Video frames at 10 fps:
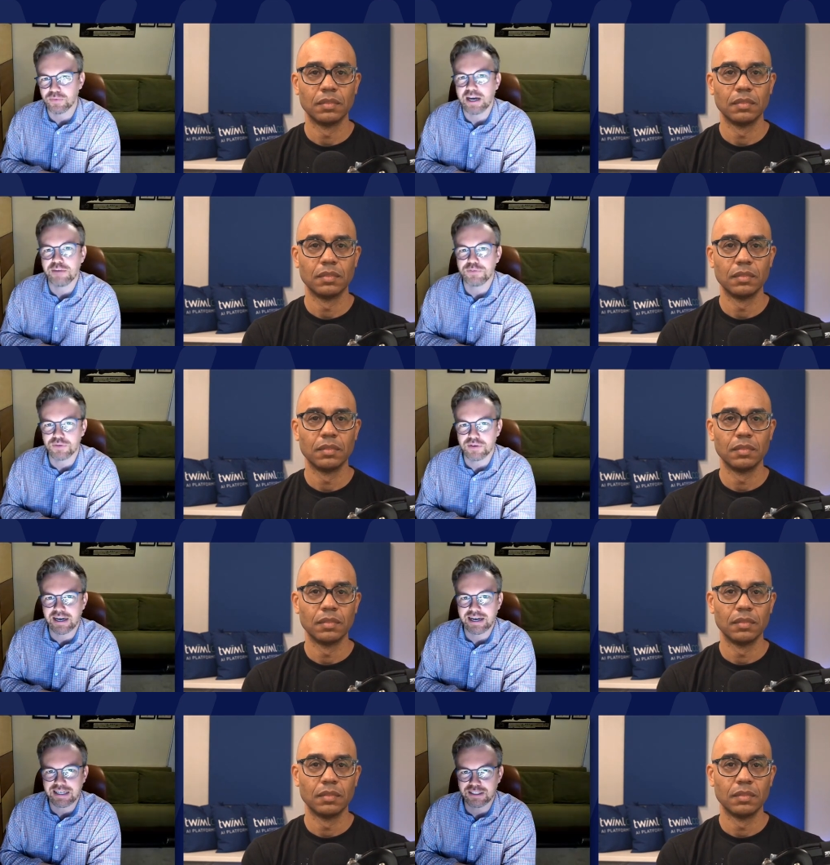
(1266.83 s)
Speaker 1: We have to, I
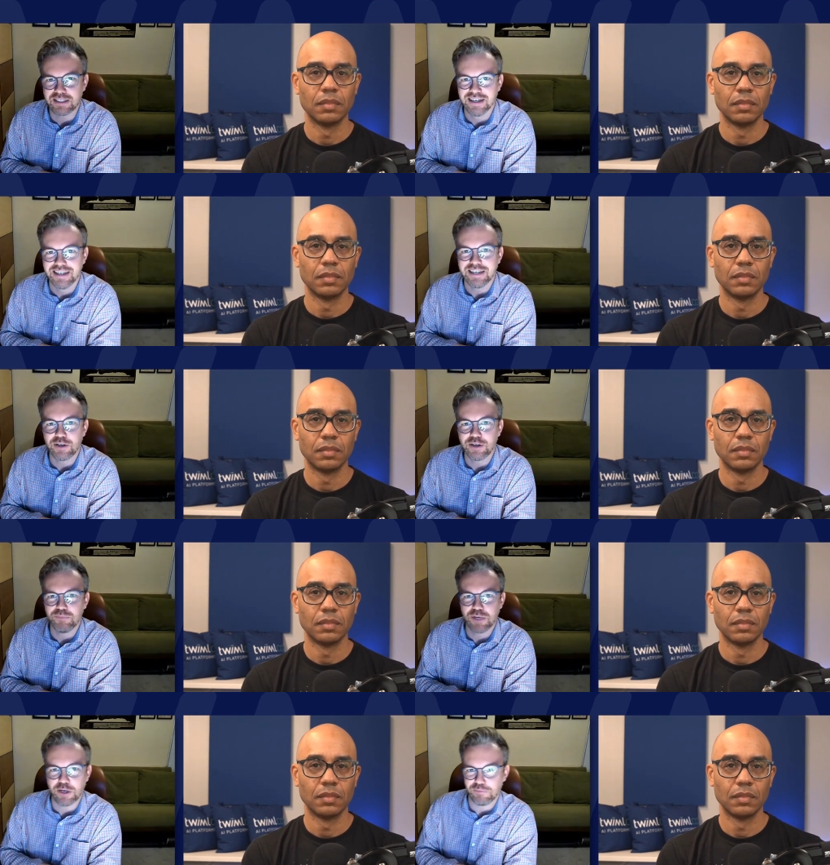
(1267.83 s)
guess,
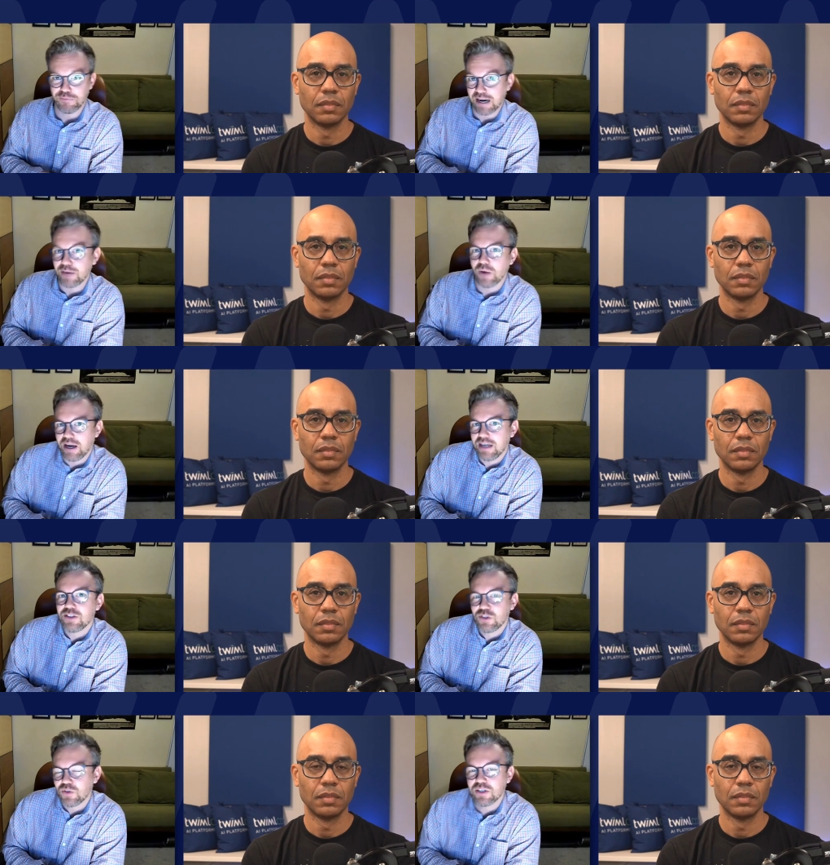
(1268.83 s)
you know, find ways
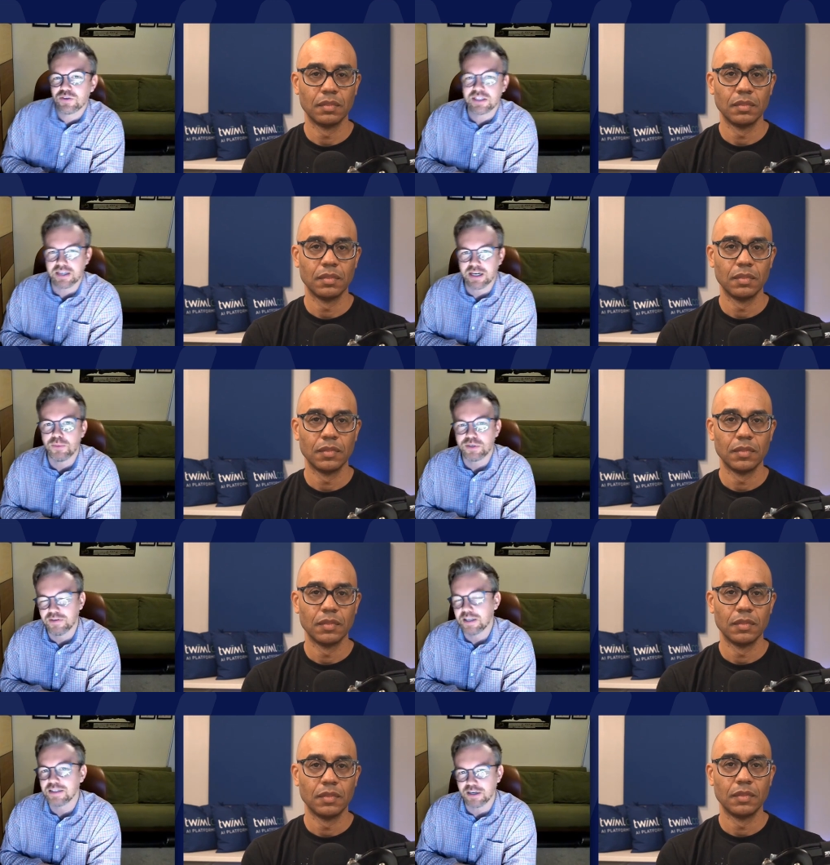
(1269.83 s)
to intrinsically
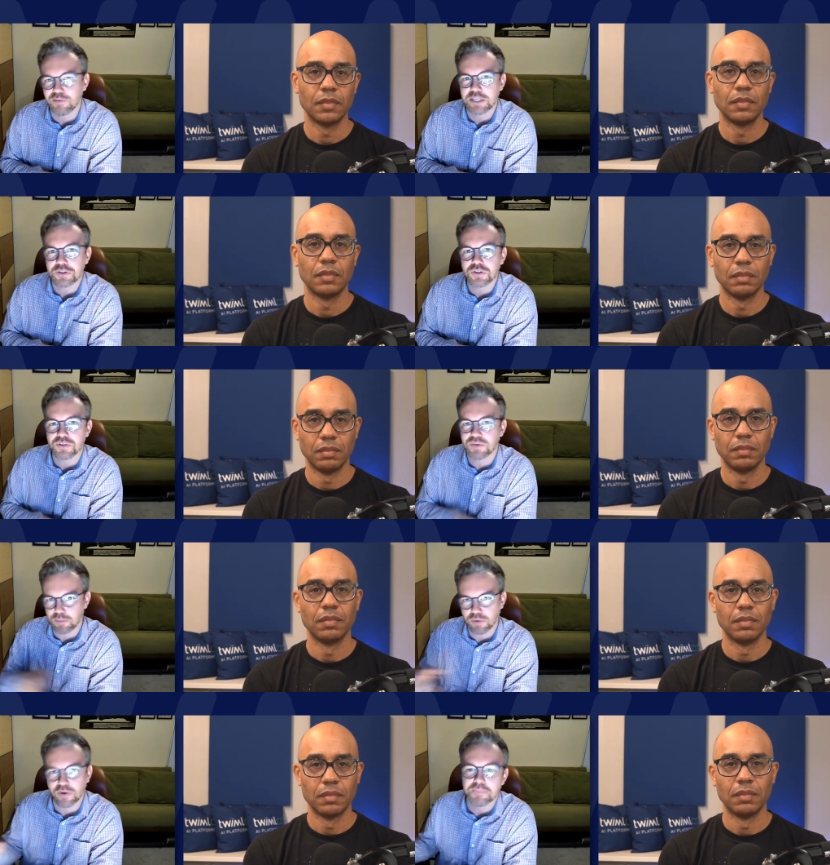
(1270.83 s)
motivate these kind of agents to
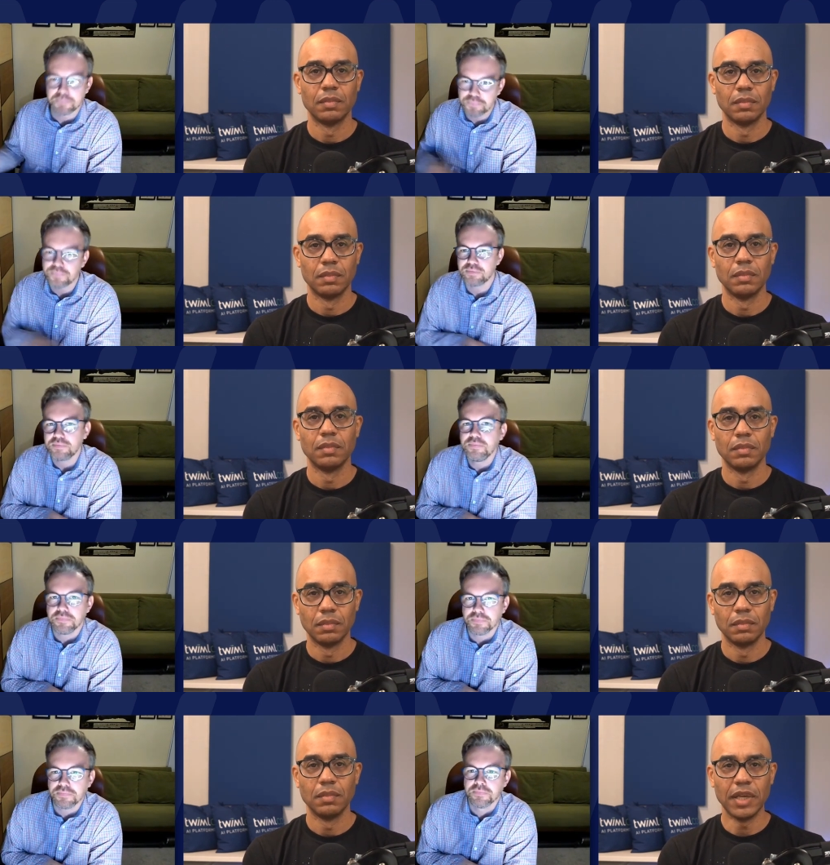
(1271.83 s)
explore.
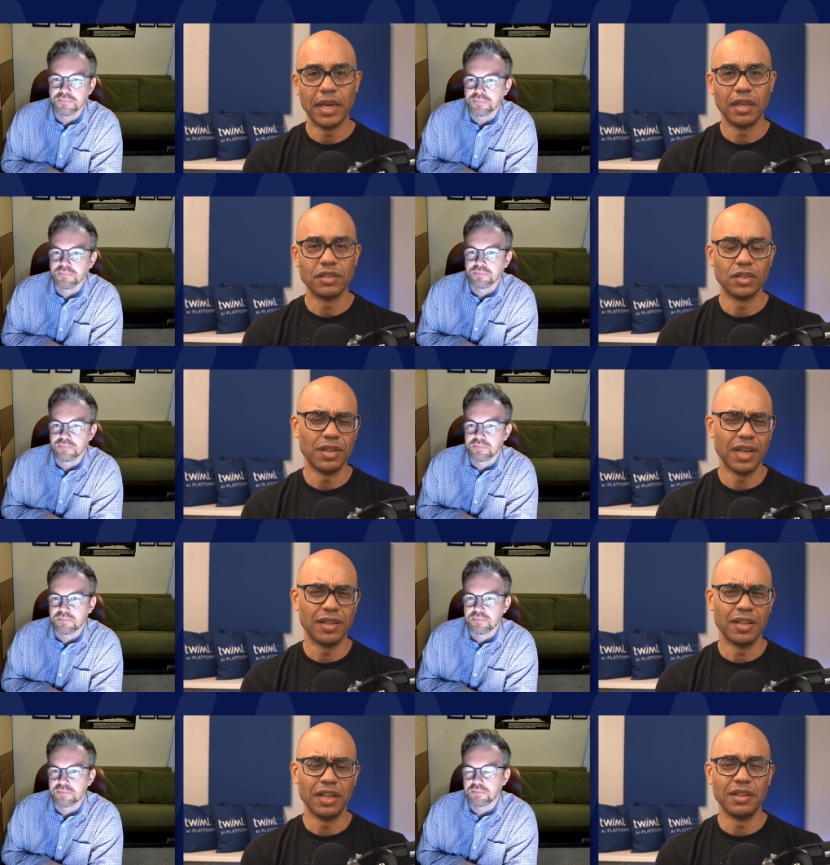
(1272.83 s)
Speaker 2: Yeah, and so that
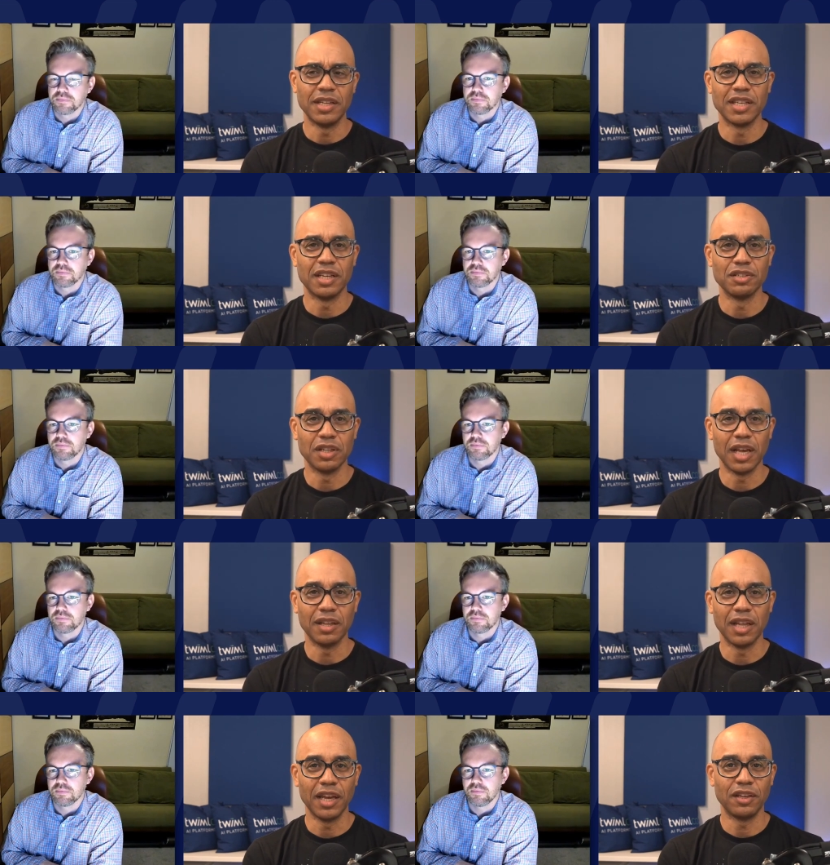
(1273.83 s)
eh, that sounds a lot
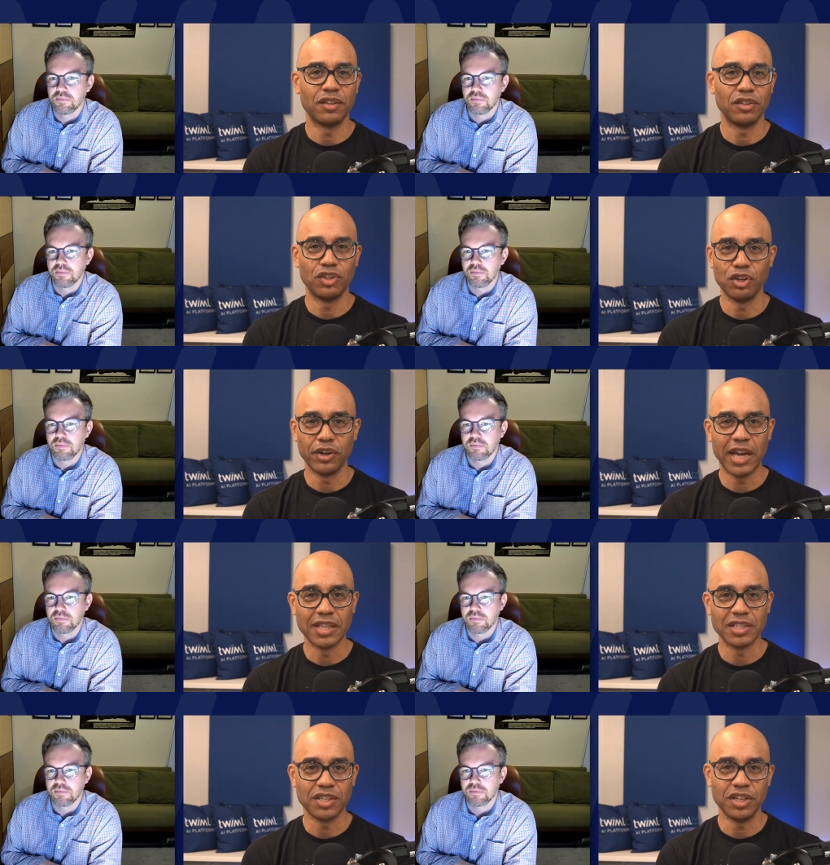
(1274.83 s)
like
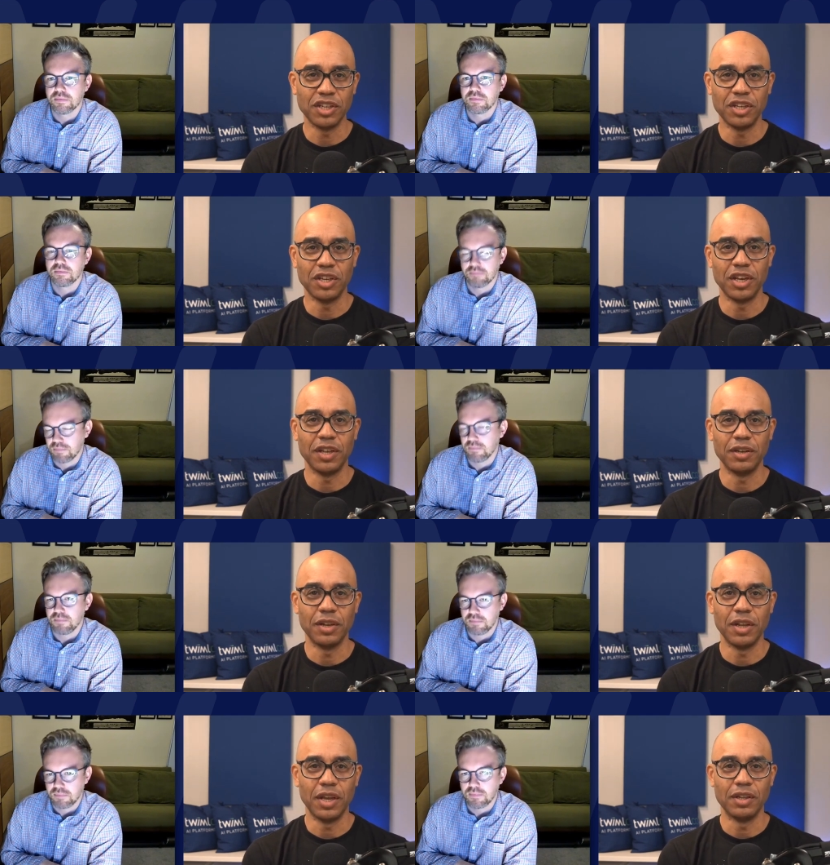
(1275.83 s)
curiosity and
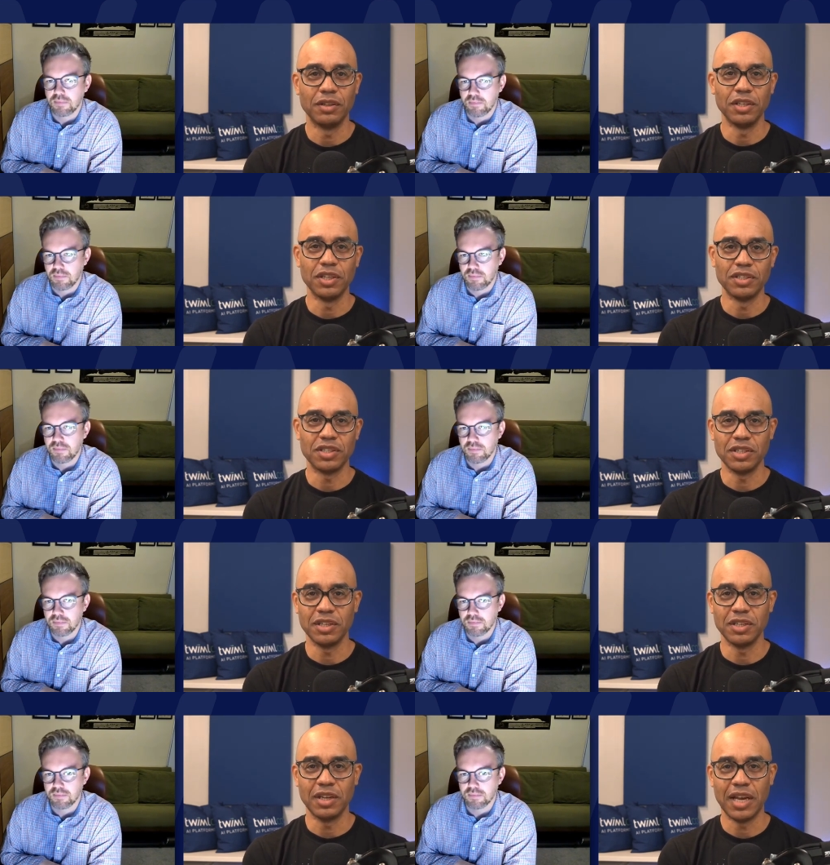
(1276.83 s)
and leads
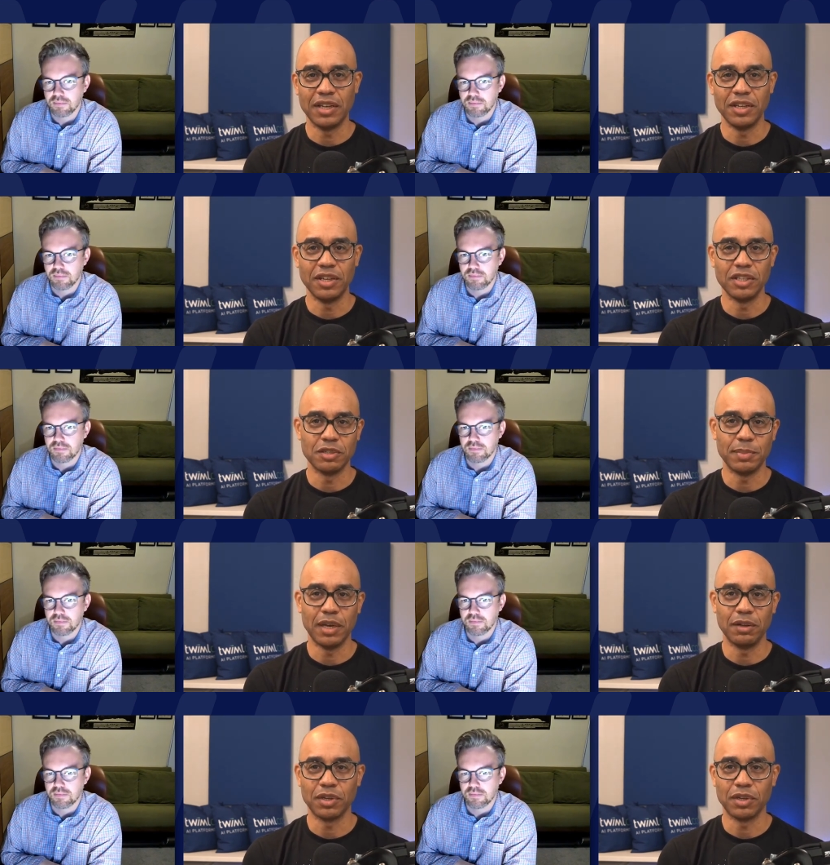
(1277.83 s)
to ideas about